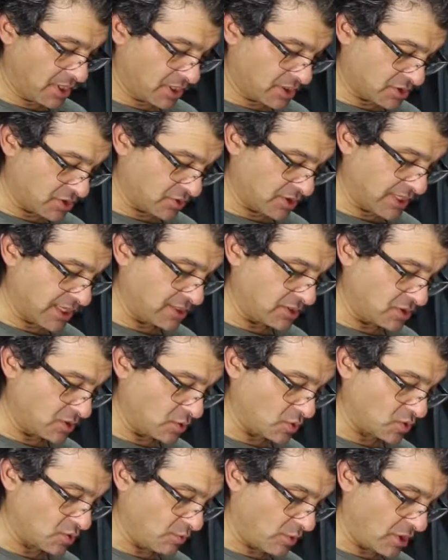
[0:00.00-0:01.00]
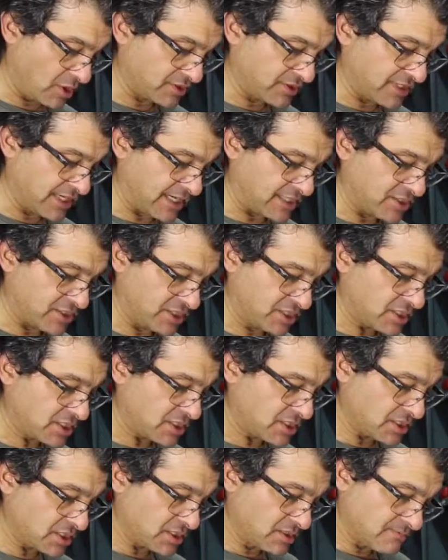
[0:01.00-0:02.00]
So again, you do small
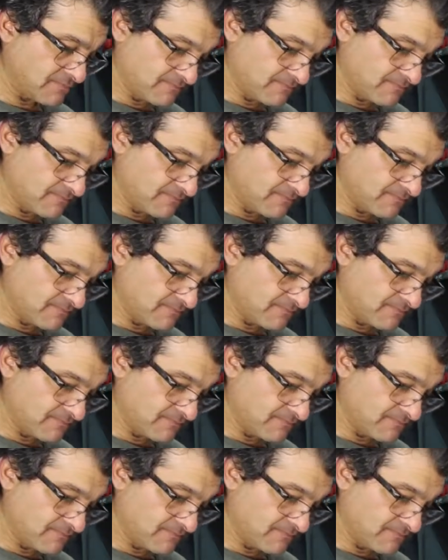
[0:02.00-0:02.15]
sections,